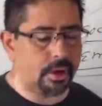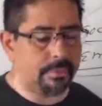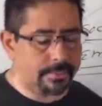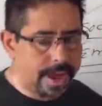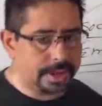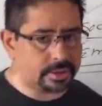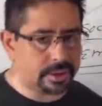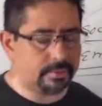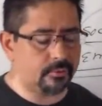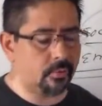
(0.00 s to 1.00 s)
or Matt
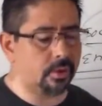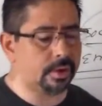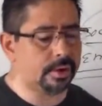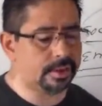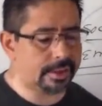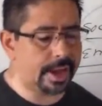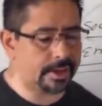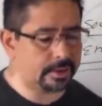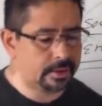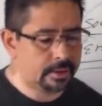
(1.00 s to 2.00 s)
said before,
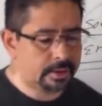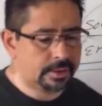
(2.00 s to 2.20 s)
that